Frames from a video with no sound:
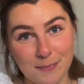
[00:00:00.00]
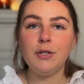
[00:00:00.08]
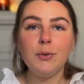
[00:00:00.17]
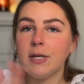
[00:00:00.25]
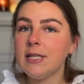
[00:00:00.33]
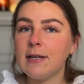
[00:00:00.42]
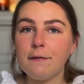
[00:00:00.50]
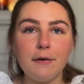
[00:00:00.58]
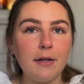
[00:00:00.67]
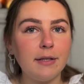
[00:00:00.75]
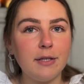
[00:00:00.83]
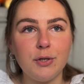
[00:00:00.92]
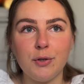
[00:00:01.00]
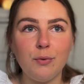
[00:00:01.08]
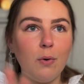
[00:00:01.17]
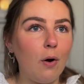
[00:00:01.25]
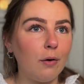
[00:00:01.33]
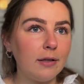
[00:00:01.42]
You can definitely do
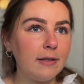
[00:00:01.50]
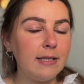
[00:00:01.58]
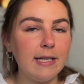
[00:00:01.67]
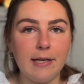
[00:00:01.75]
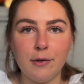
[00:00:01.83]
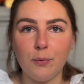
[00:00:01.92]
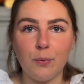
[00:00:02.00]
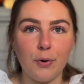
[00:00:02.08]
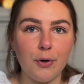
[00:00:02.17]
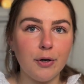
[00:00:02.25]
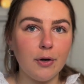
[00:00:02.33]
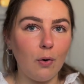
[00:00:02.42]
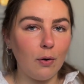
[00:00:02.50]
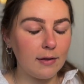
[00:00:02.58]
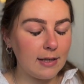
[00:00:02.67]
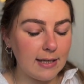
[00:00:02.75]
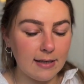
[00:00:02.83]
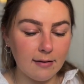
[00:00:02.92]
all of the inner work, all the
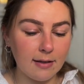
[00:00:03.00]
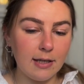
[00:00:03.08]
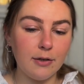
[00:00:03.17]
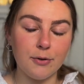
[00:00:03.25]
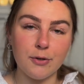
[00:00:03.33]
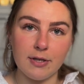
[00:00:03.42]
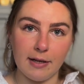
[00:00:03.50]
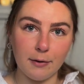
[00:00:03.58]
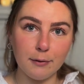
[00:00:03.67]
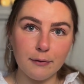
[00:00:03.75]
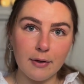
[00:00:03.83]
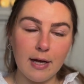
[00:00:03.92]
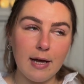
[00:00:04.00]
healing yourself,